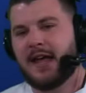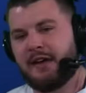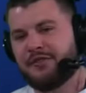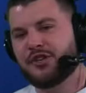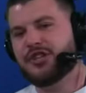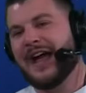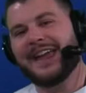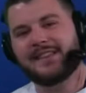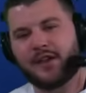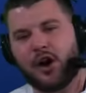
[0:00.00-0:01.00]
If the
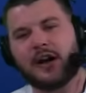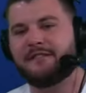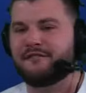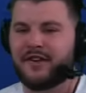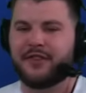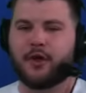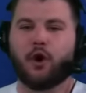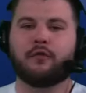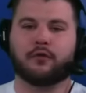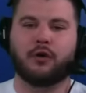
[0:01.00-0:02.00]
Giants are at fifth
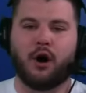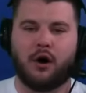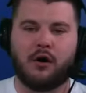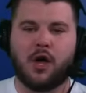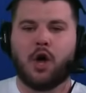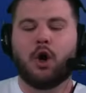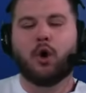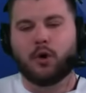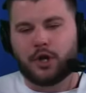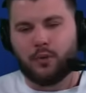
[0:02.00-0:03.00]
overall,
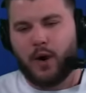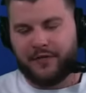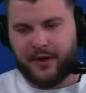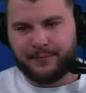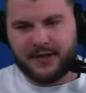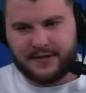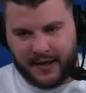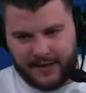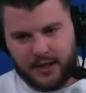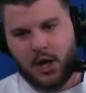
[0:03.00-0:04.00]
who do you want them to
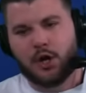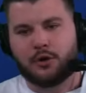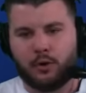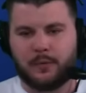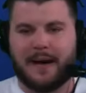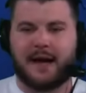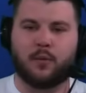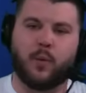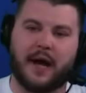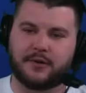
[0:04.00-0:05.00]
take? Quarterback,
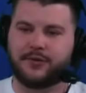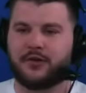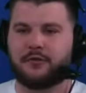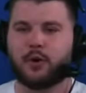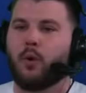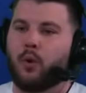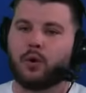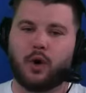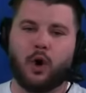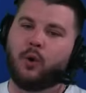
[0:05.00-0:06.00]
wide receiver,
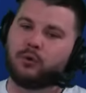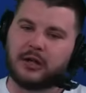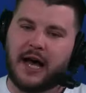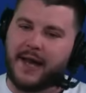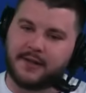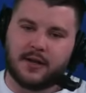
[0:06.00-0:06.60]
or O-line?